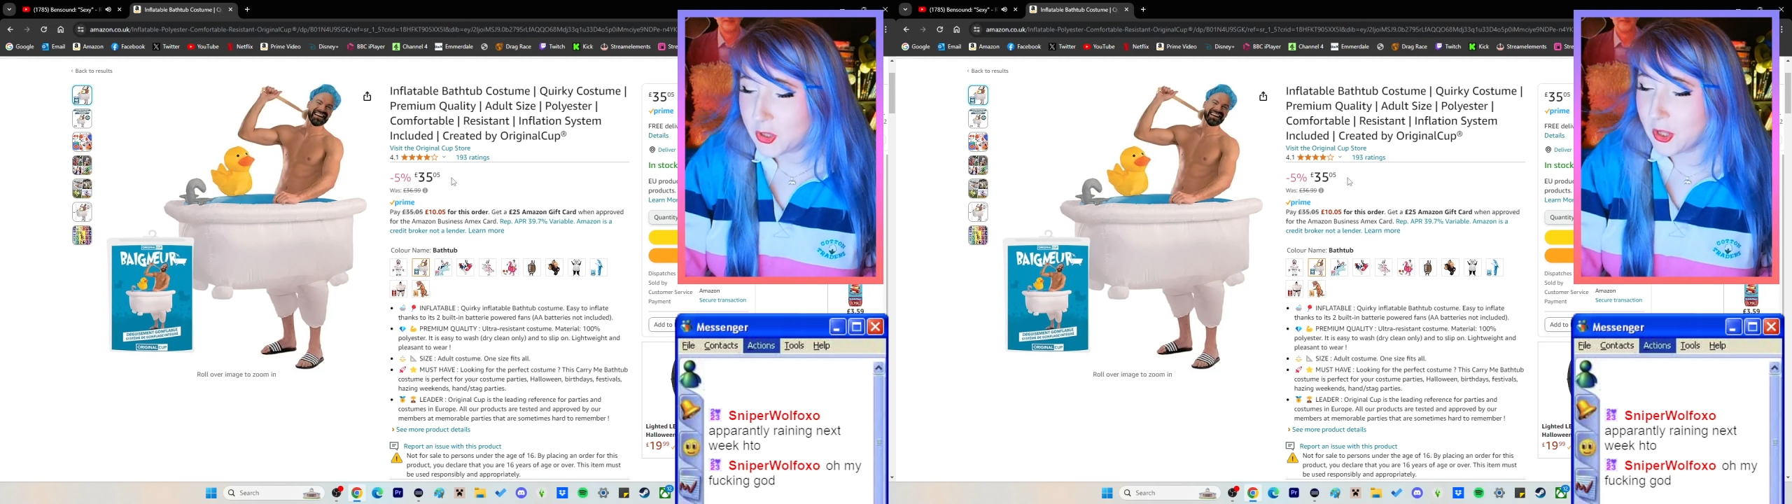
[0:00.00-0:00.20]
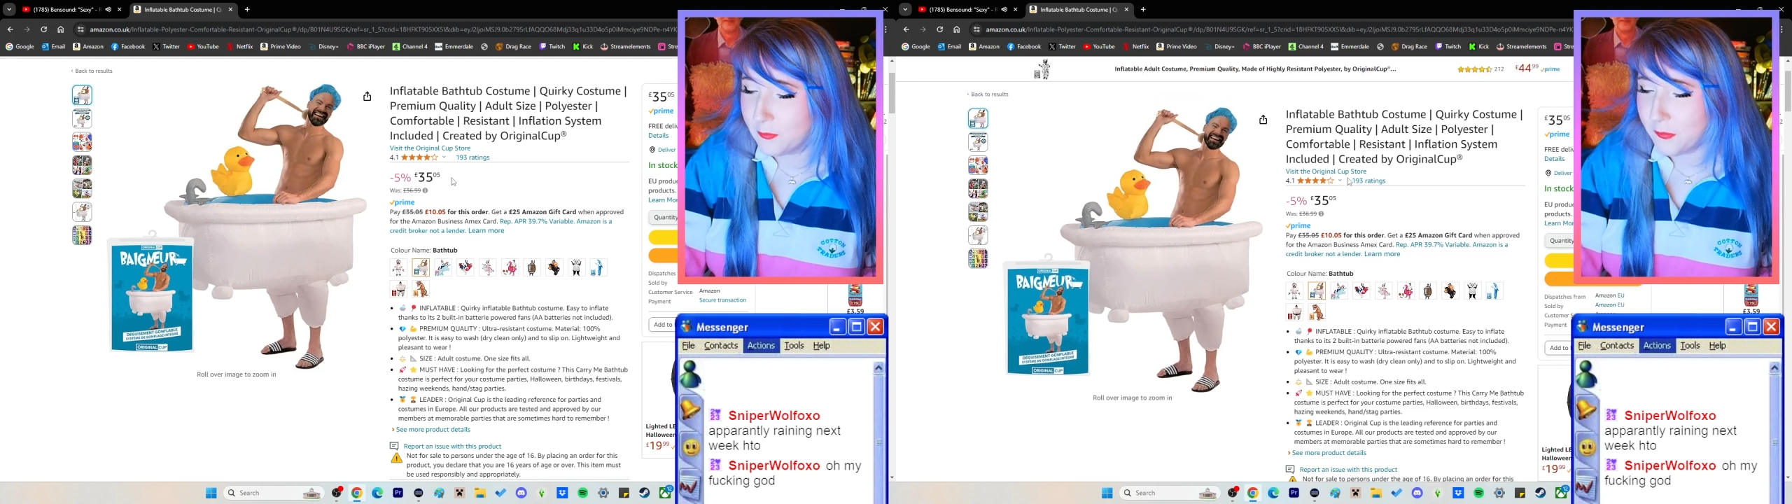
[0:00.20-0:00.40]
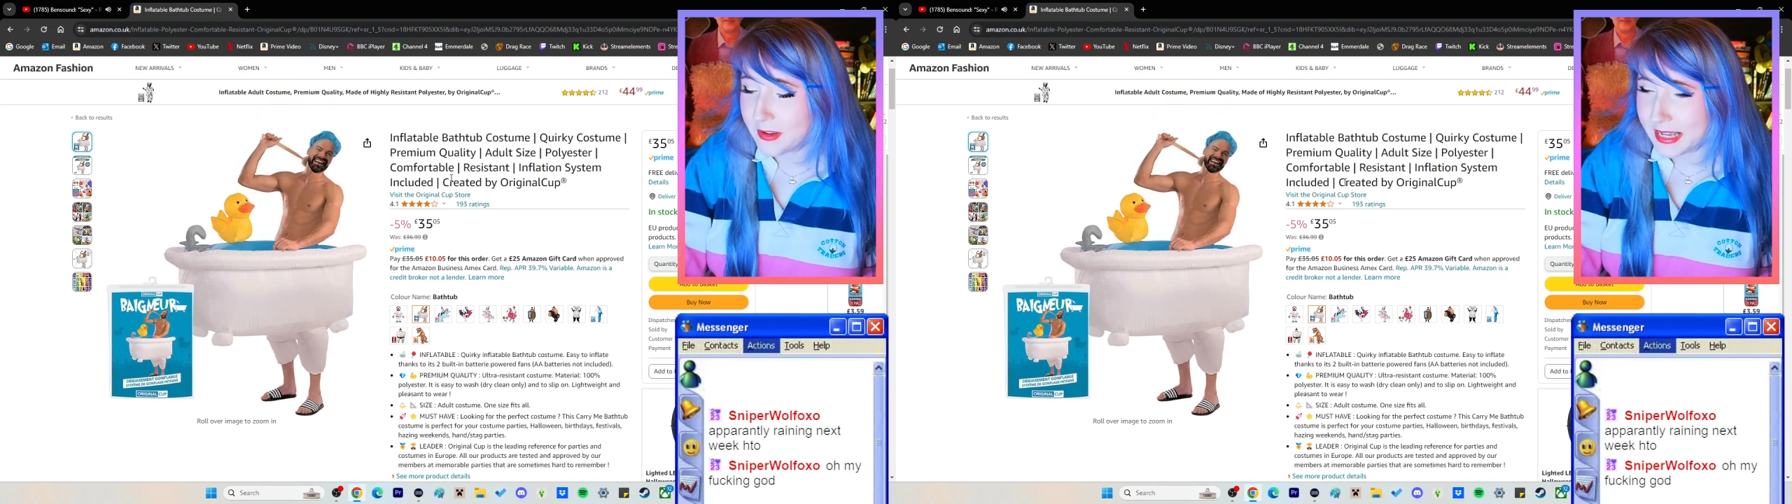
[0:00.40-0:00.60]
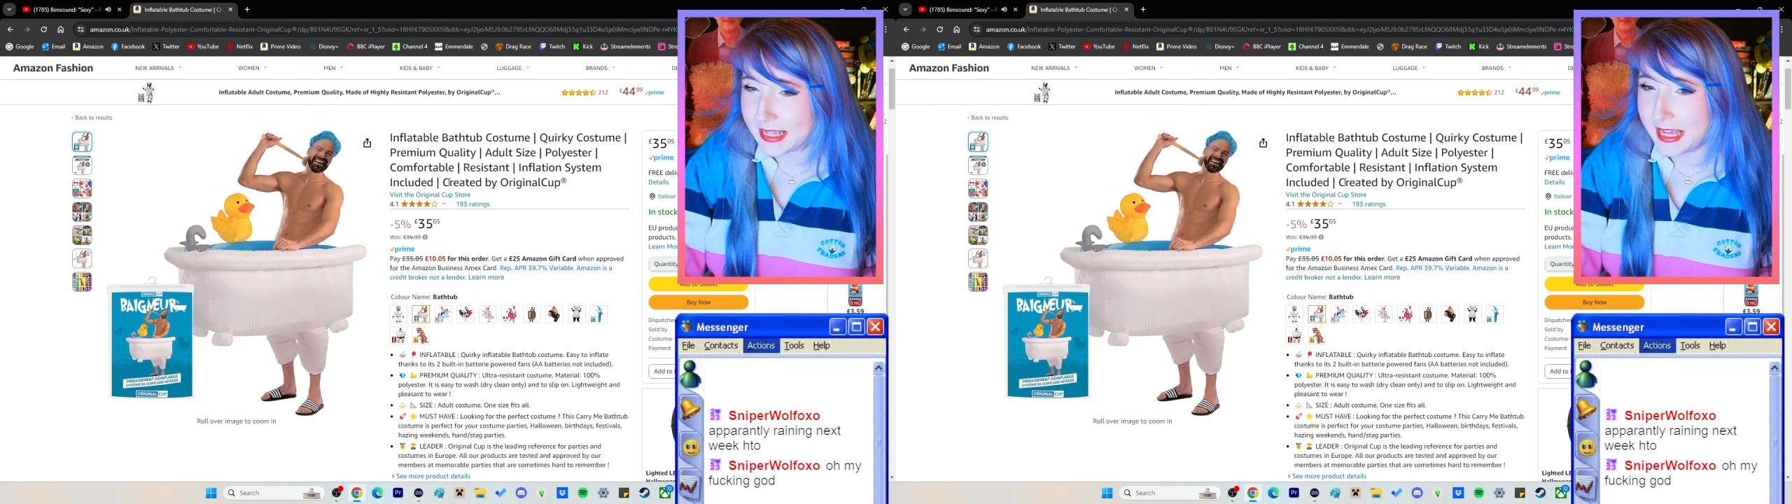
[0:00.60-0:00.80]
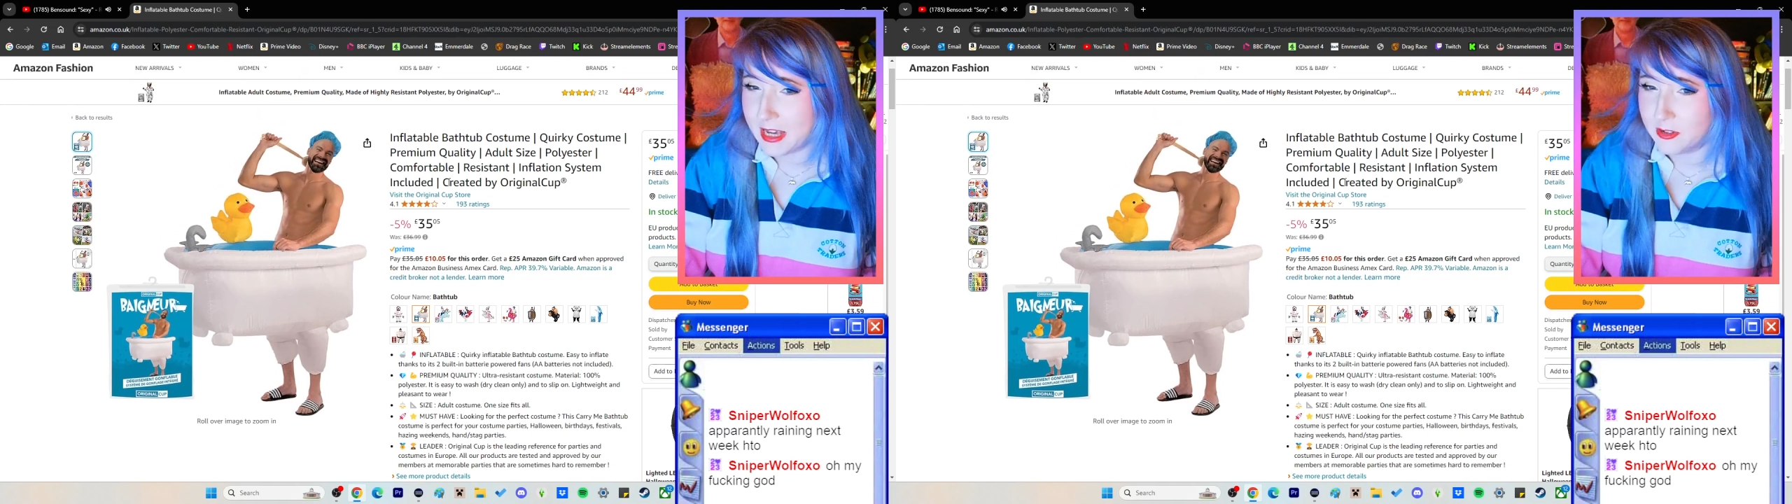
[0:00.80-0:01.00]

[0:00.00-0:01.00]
She'll fucking kill